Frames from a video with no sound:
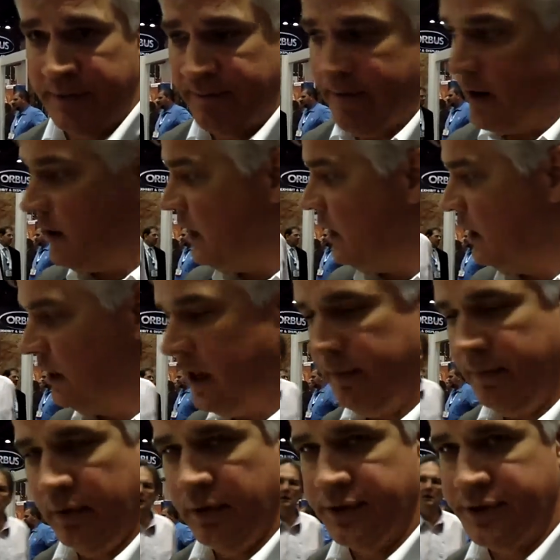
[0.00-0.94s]
varying
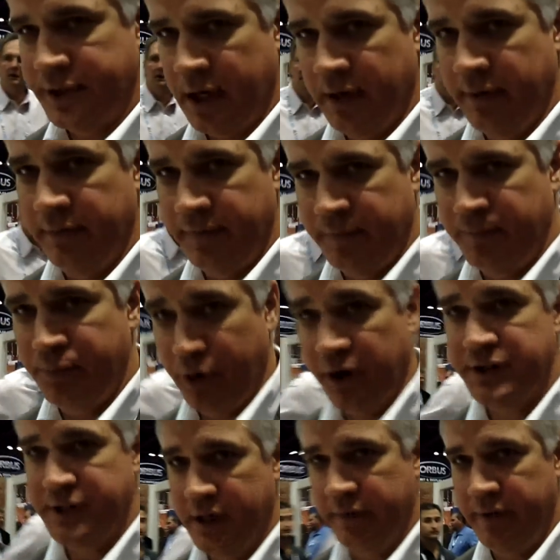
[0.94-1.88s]
levels of
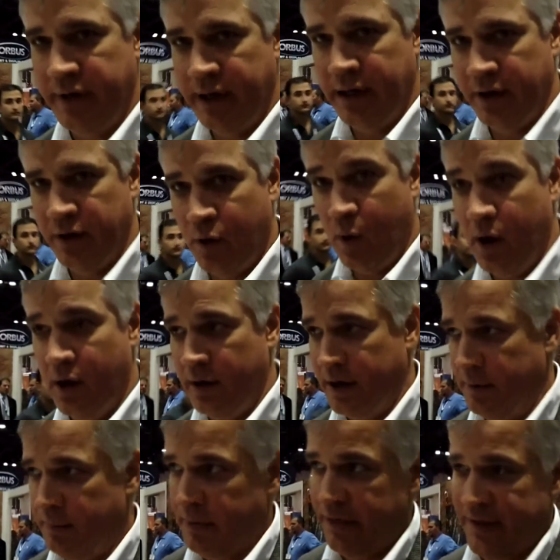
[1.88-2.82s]
productivity and
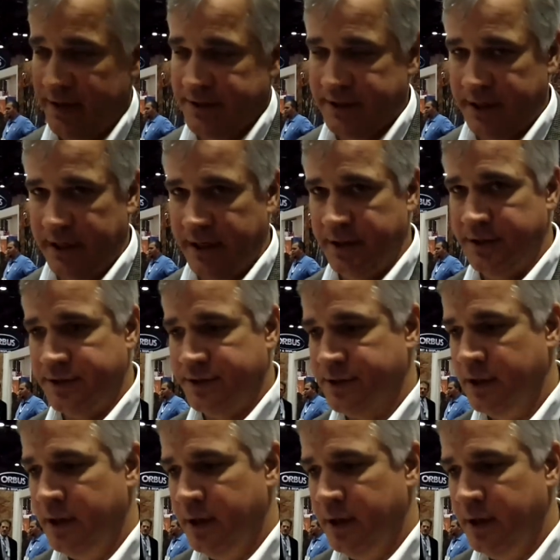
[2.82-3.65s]
quality, but this is